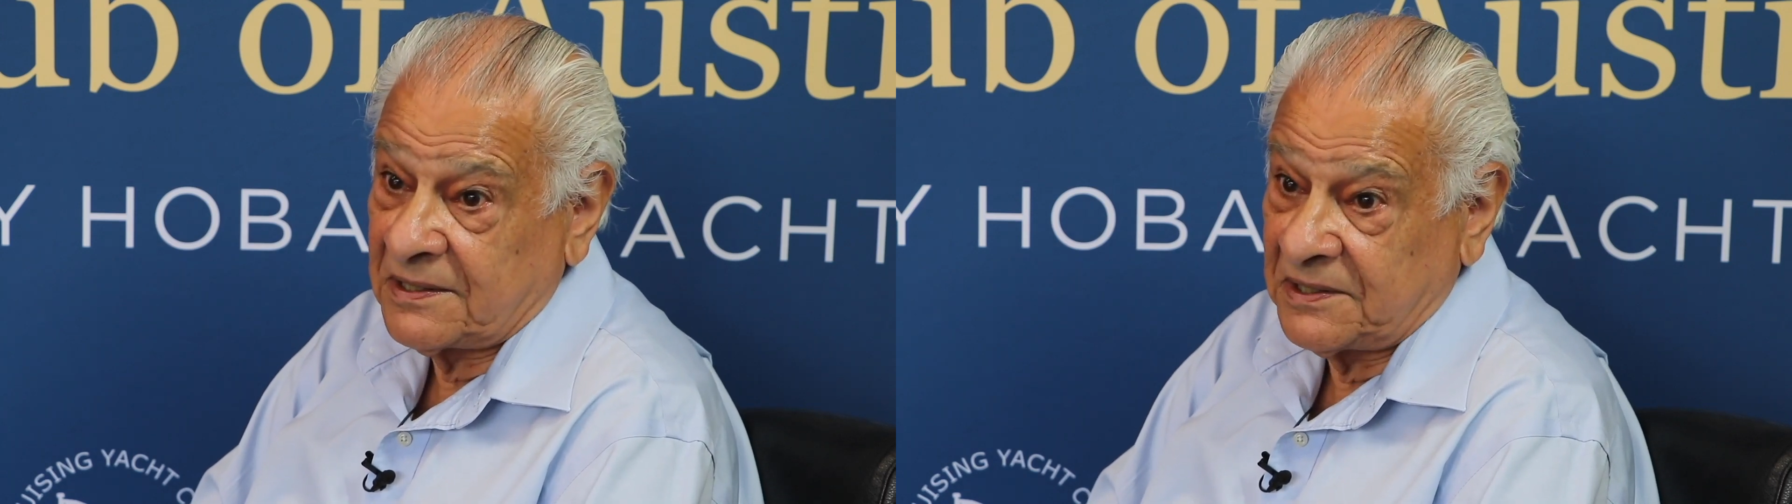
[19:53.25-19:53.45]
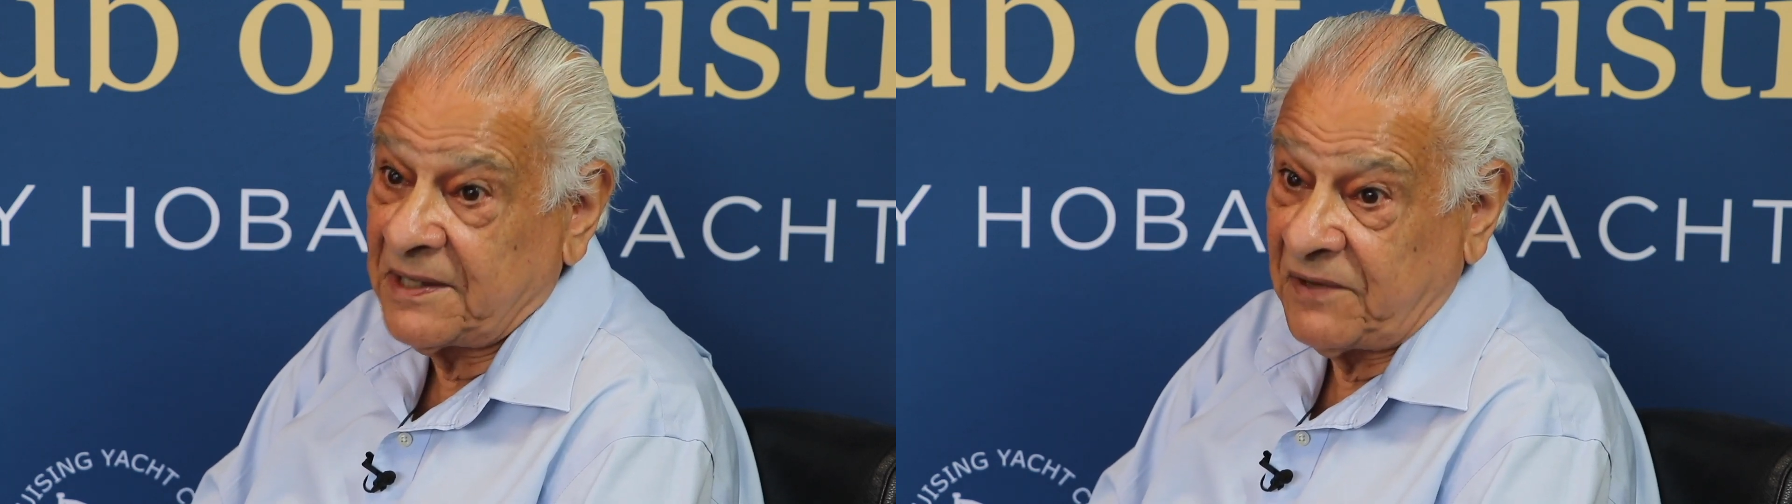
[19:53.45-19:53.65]

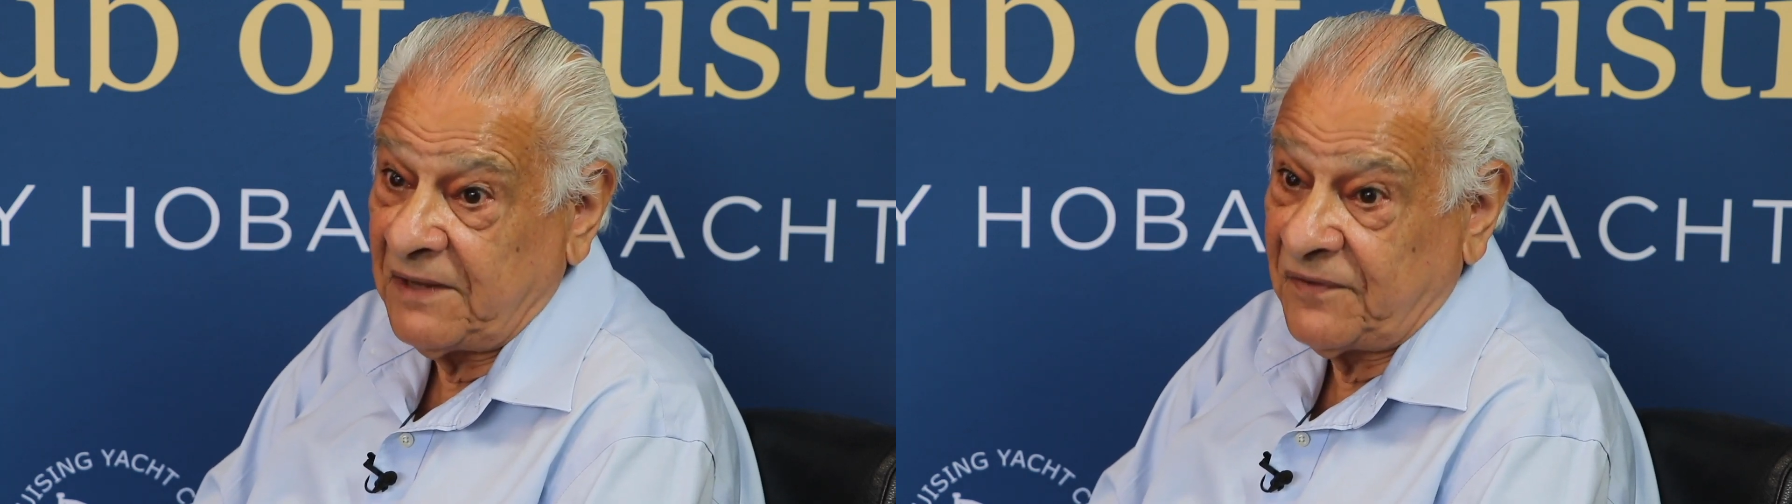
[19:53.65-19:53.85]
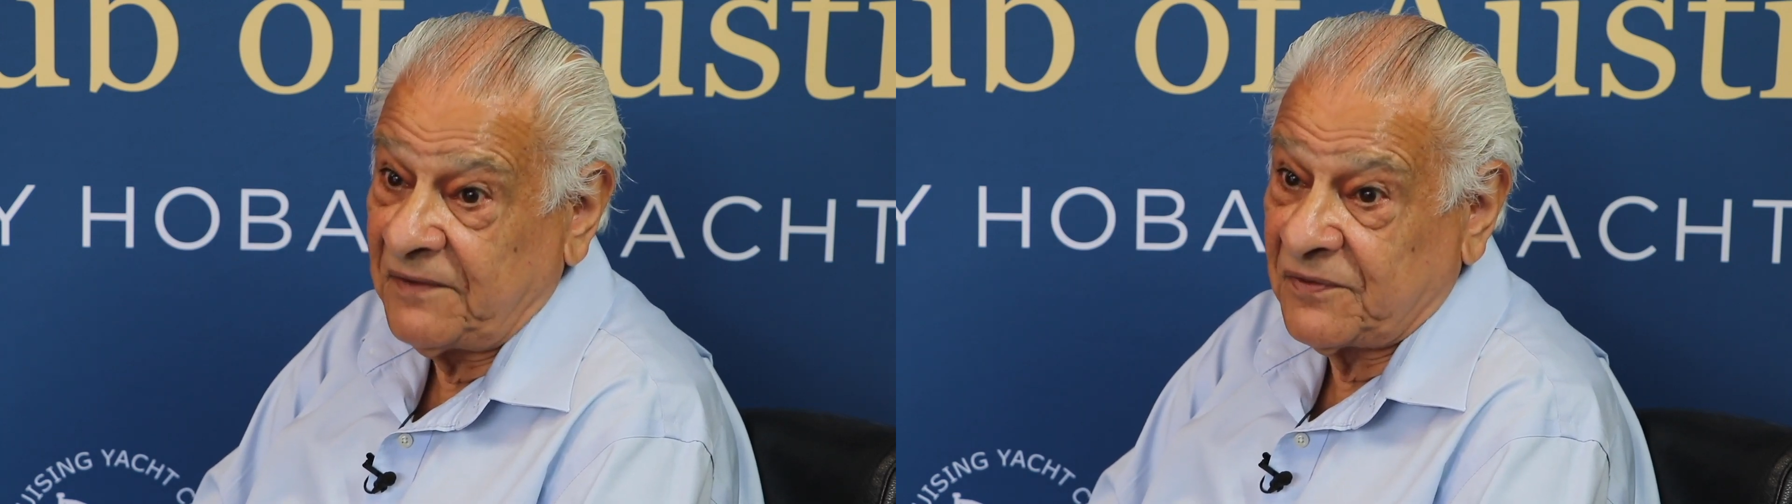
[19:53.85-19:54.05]
the
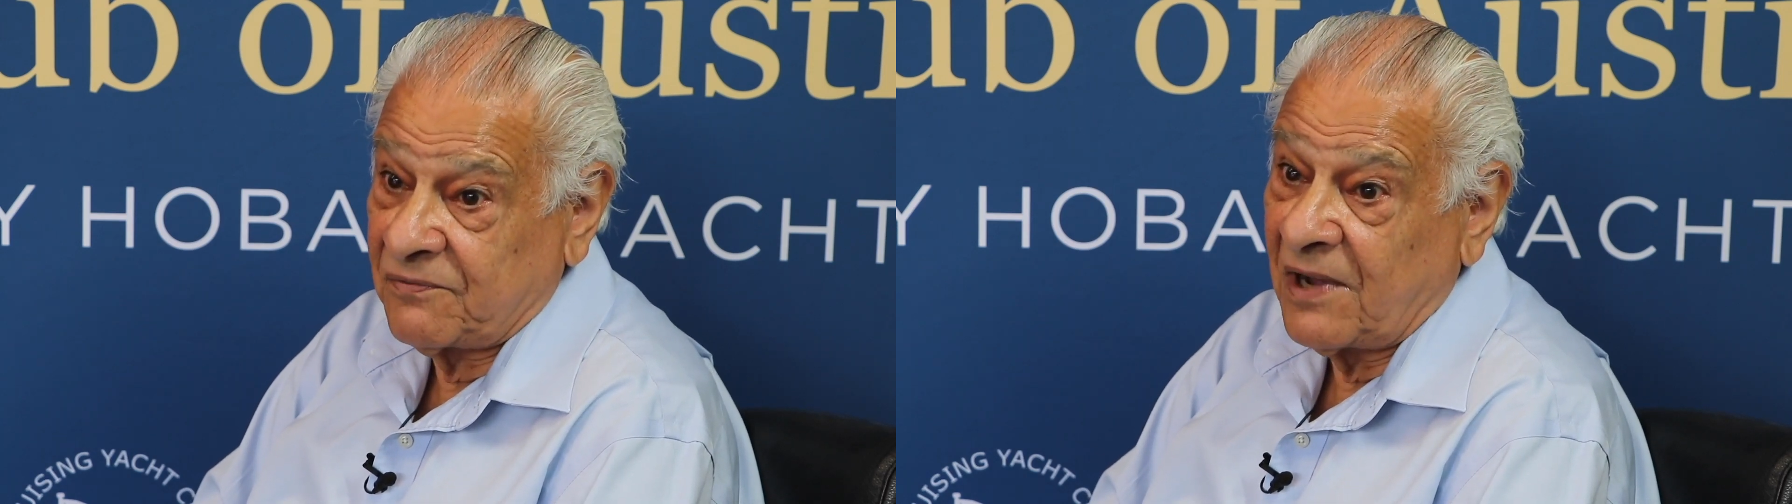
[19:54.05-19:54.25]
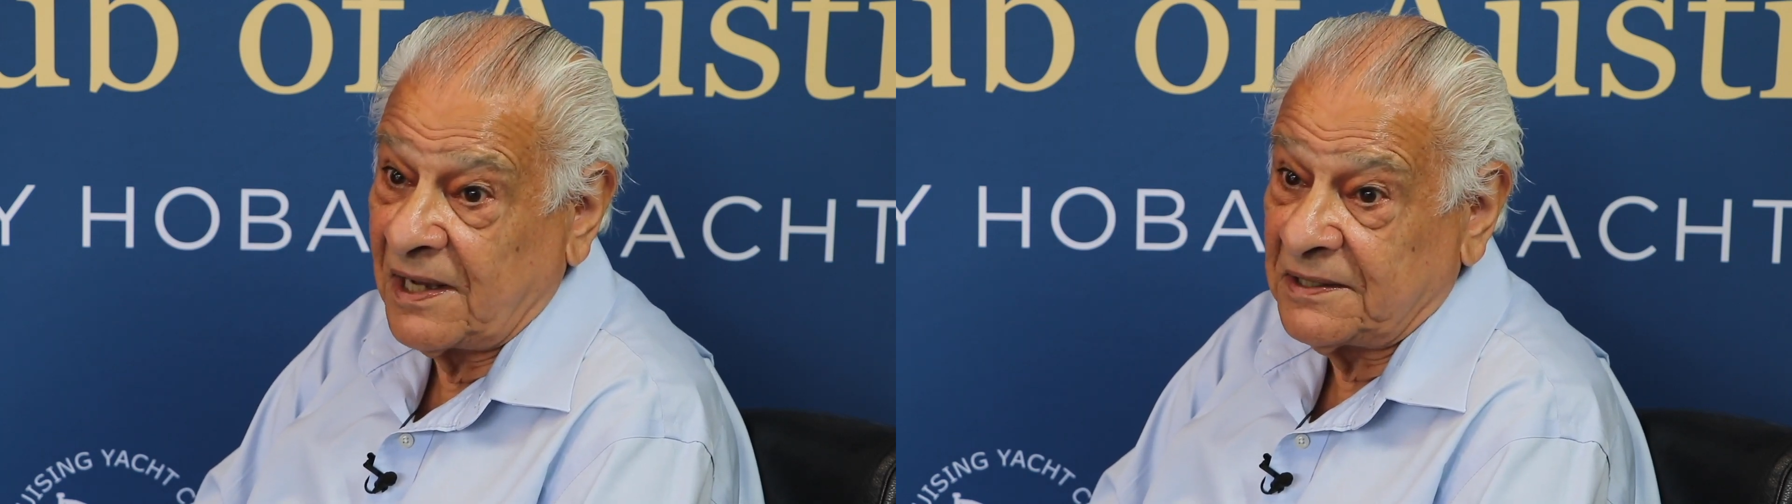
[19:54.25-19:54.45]
75th
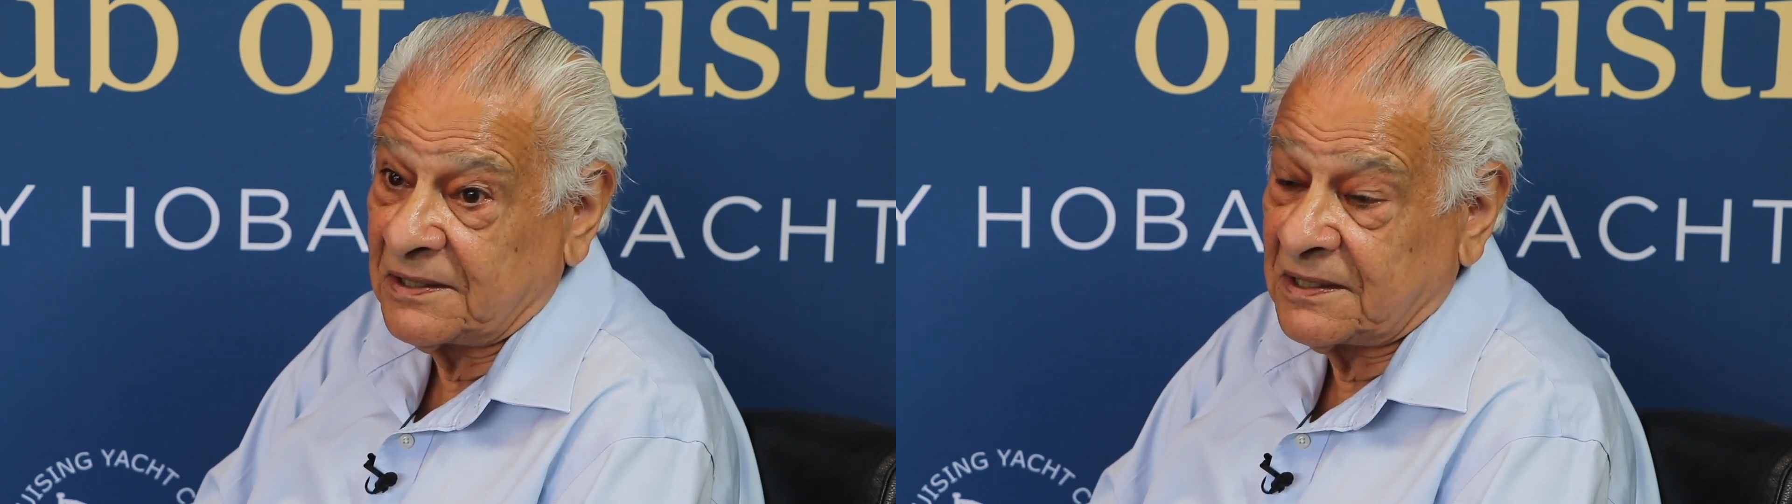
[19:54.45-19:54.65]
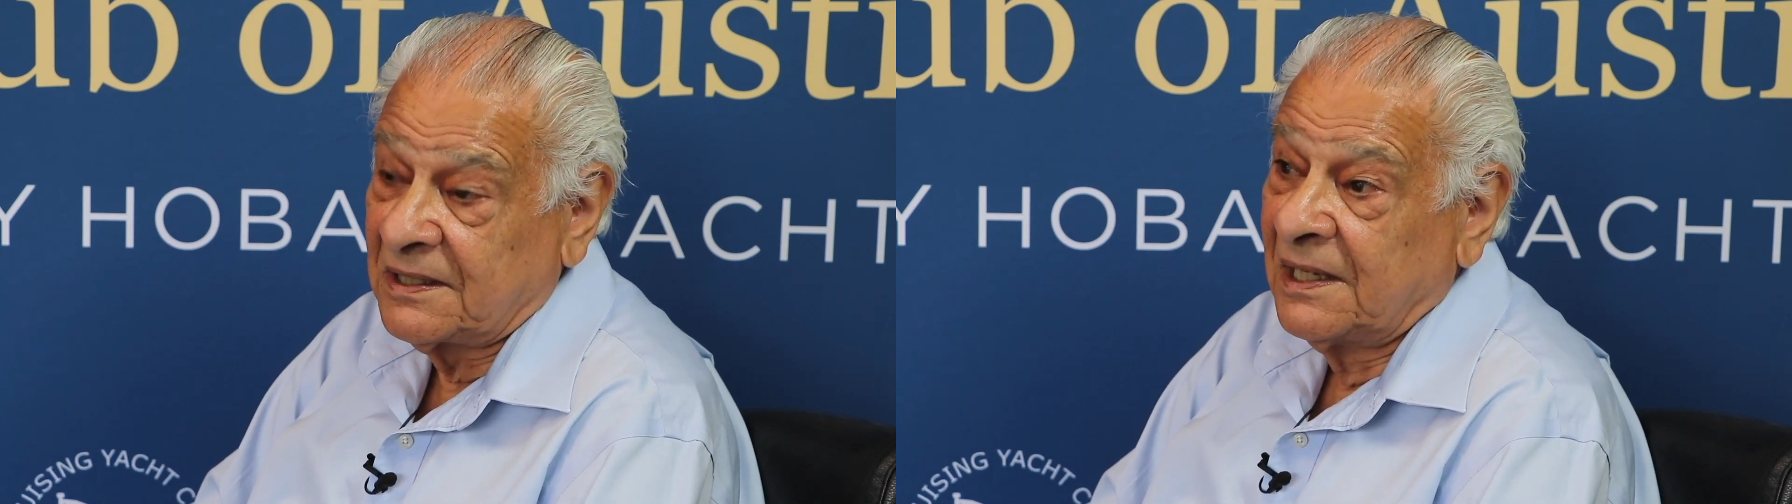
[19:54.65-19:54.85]
race.